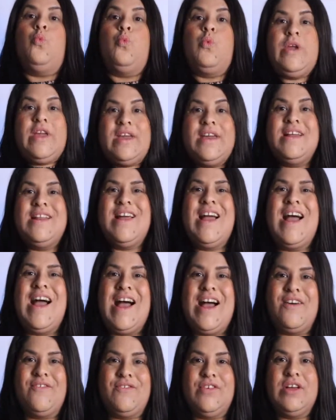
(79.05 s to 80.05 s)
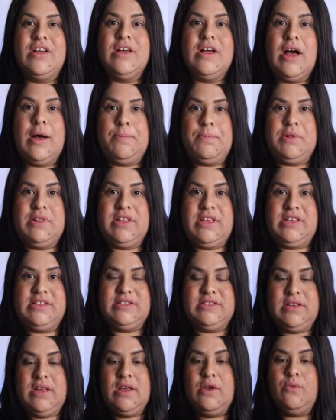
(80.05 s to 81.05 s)
we can have a
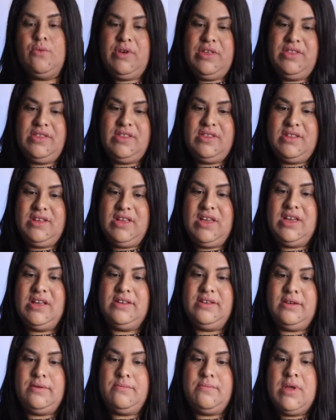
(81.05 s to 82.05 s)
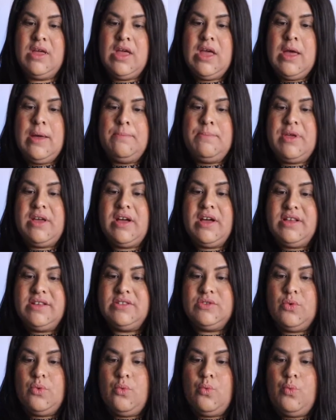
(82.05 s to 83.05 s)
place within the kingdom
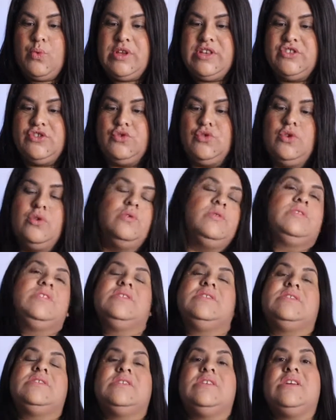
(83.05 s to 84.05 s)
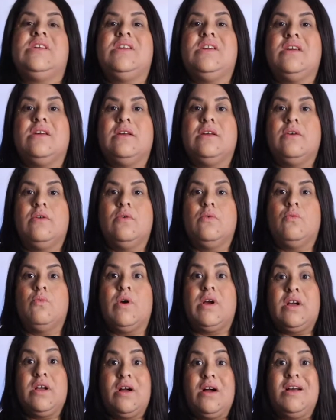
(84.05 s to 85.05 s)
because we struggle to see
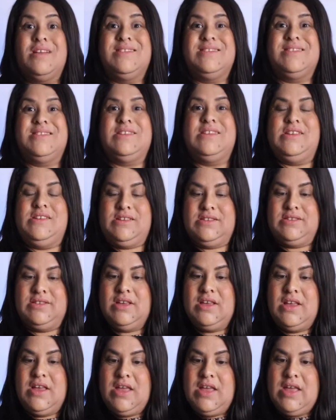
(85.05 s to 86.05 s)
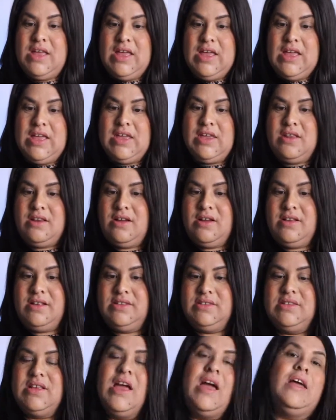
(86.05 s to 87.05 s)
what God sees in
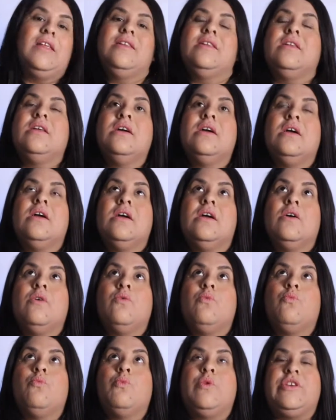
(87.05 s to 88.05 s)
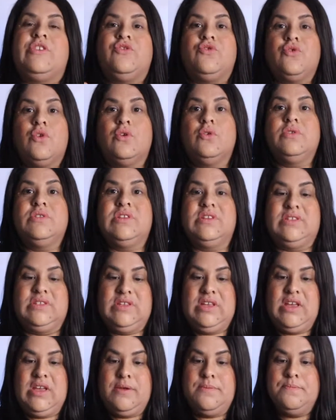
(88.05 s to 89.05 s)
us. And we struggle to
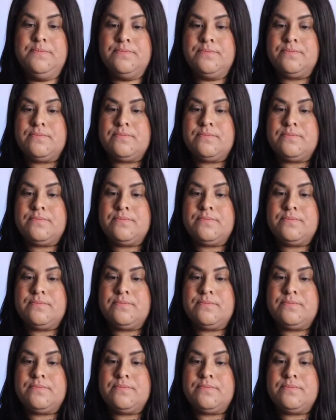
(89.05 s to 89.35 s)
see